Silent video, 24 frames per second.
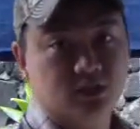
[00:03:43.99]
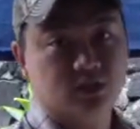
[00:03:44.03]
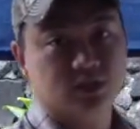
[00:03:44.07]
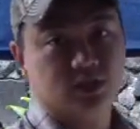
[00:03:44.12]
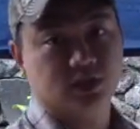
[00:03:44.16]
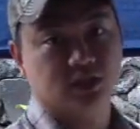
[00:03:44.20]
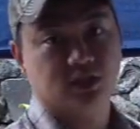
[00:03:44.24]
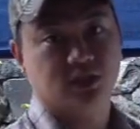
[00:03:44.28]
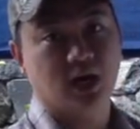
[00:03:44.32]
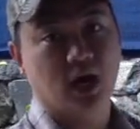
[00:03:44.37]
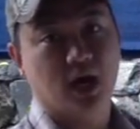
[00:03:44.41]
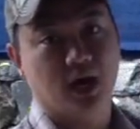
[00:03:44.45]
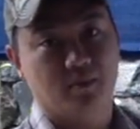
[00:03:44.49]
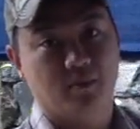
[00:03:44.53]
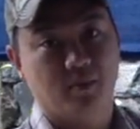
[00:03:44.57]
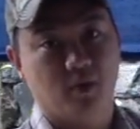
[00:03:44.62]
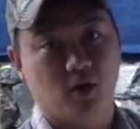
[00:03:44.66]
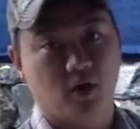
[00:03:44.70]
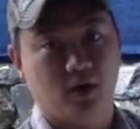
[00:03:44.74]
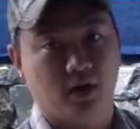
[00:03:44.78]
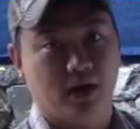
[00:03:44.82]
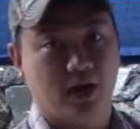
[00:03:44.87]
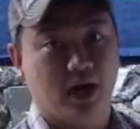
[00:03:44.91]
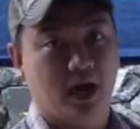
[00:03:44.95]
use this
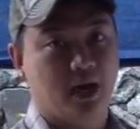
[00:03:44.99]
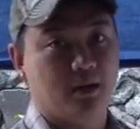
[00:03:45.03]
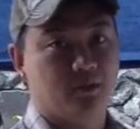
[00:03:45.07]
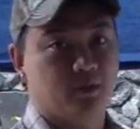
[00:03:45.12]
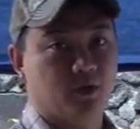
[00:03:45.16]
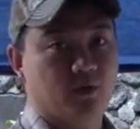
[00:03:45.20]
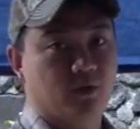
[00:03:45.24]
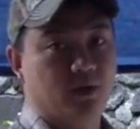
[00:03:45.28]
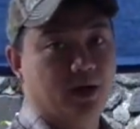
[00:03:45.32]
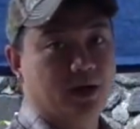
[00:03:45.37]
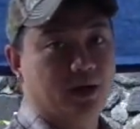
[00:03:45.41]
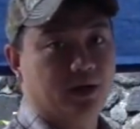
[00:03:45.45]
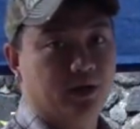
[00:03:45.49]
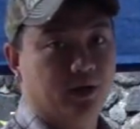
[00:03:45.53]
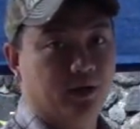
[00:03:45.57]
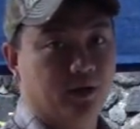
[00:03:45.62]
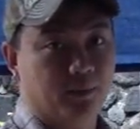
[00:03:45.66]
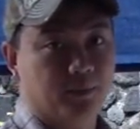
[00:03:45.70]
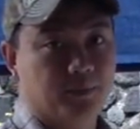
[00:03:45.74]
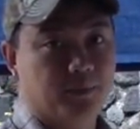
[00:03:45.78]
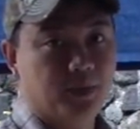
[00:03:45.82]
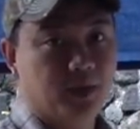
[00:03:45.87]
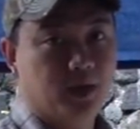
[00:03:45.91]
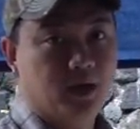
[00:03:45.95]
non-marring hammer right
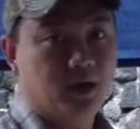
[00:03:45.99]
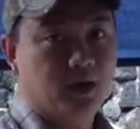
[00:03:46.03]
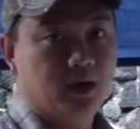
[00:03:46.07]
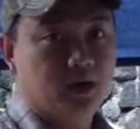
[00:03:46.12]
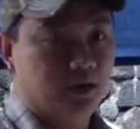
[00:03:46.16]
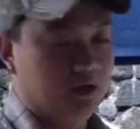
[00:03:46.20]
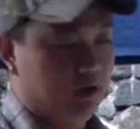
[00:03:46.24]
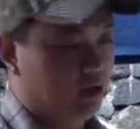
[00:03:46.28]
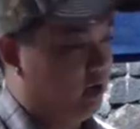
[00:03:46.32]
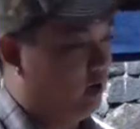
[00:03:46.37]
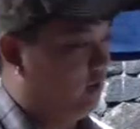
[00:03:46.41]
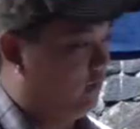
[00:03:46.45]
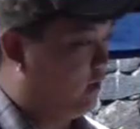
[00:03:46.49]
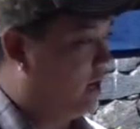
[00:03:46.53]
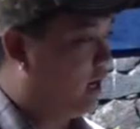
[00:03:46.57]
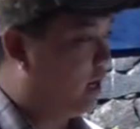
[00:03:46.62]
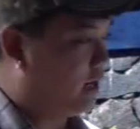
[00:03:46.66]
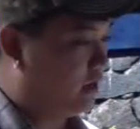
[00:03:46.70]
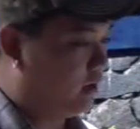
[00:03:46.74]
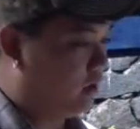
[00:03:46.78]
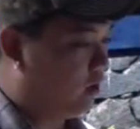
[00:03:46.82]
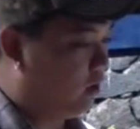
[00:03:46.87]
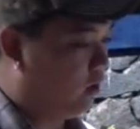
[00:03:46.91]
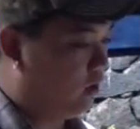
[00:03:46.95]
here. Okay, I've
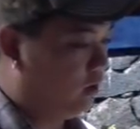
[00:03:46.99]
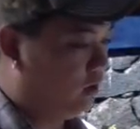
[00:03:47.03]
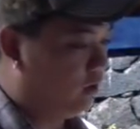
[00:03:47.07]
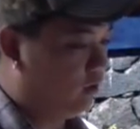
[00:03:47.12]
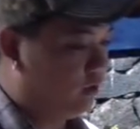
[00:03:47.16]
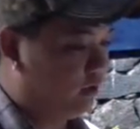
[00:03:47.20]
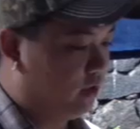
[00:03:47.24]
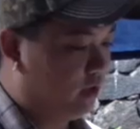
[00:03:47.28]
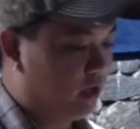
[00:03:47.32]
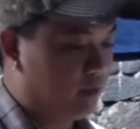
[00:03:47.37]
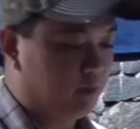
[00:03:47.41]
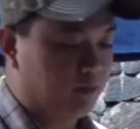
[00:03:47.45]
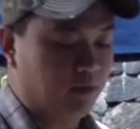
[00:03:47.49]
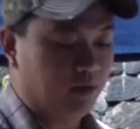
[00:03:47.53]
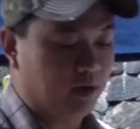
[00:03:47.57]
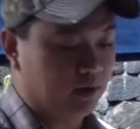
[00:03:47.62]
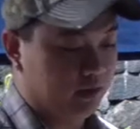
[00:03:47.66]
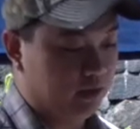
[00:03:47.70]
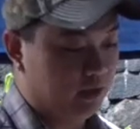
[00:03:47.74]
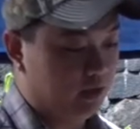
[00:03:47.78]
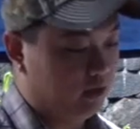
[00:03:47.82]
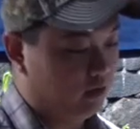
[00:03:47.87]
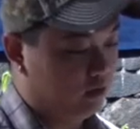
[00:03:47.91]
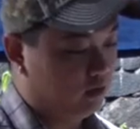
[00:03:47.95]
got it all loaded up
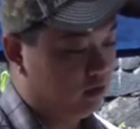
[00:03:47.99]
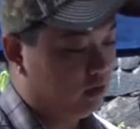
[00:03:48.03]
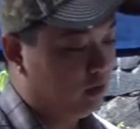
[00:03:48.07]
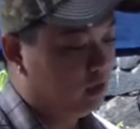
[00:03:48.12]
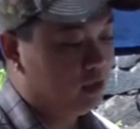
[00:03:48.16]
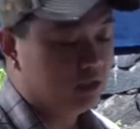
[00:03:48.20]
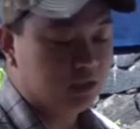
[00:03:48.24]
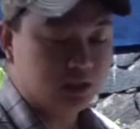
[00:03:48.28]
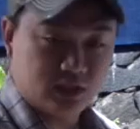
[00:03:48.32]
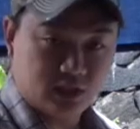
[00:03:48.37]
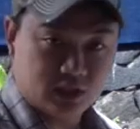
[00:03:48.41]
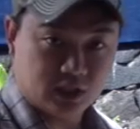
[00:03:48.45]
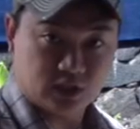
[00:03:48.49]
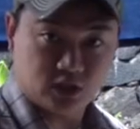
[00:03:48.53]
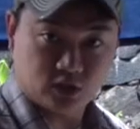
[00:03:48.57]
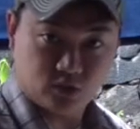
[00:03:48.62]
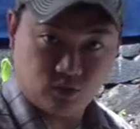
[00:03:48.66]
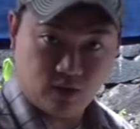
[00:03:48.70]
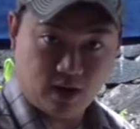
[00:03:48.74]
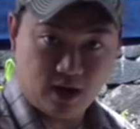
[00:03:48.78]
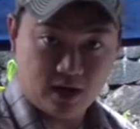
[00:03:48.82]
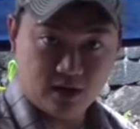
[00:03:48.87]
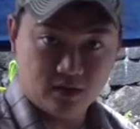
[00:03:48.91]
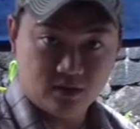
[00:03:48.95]
right there. 6
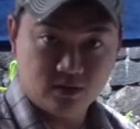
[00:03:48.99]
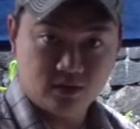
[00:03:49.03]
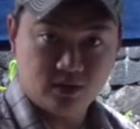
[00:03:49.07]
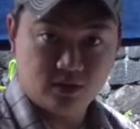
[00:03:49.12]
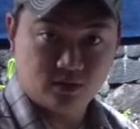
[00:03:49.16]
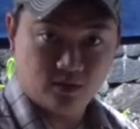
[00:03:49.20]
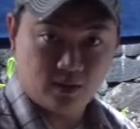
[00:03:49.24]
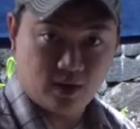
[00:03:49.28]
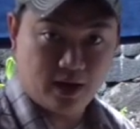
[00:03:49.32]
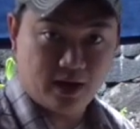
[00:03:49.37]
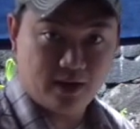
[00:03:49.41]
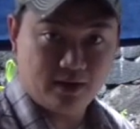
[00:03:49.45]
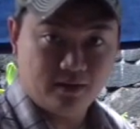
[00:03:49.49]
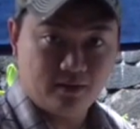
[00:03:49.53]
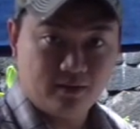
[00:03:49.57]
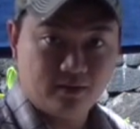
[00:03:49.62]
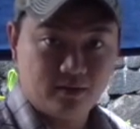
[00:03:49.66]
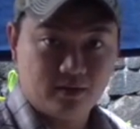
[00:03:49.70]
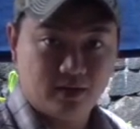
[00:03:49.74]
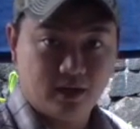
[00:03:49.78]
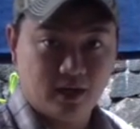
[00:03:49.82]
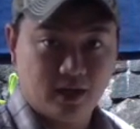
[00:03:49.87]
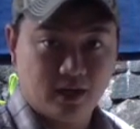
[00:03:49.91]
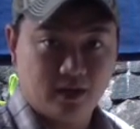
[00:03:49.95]
rounds, right?
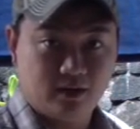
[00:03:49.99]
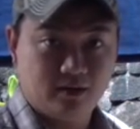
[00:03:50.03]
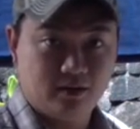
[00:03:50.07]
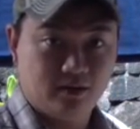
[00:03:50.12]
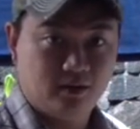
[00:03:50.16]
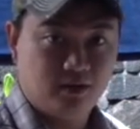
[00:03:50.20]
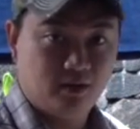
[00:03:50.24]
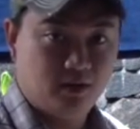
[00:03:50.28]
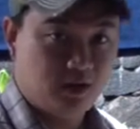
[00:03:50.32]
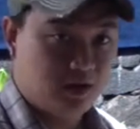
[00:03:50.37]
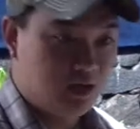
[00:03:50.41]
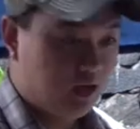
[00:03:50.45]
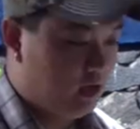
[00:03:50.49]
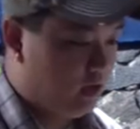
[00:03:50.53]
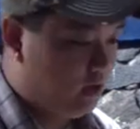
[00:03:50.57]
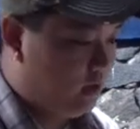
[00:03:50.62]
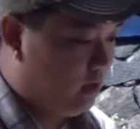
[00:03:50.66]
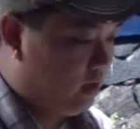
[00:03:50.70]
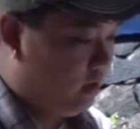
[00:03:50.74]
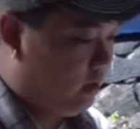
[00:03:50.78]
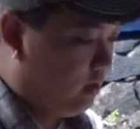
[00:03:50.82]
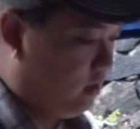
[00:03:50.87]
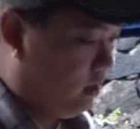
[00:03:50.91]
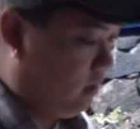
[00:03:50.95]
Okay.
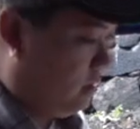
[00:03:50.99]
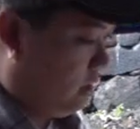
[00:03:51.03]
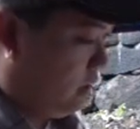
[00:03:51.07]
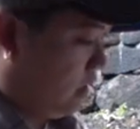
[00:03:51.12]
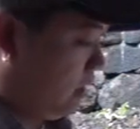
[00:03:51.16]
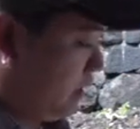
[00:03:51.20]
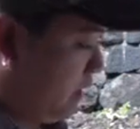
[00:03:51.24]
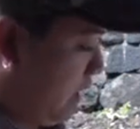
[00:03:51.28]
Now